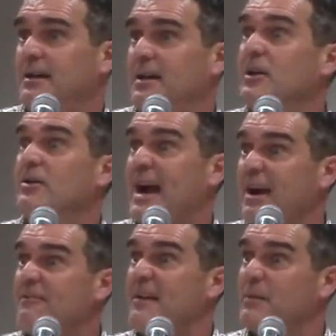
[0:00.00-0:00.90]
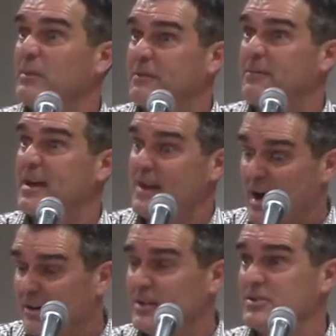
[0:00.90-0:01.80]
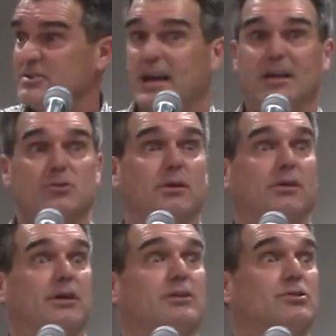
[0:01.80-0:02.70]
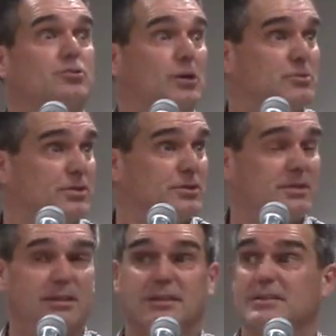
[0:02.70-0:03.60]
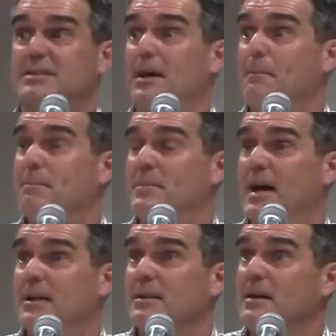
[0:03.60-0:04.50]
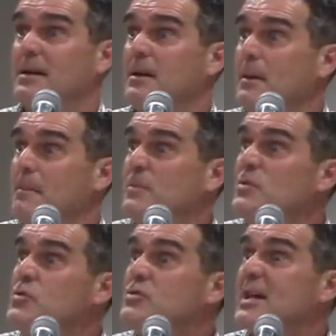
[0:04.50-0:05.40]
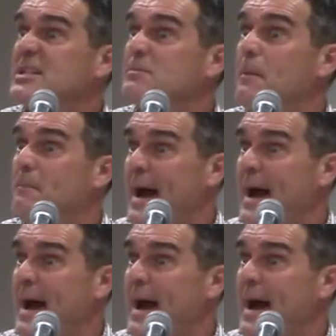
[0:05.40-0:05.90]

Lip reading: here in our family of faith, our understanding as we look at the scriptures is that New Testament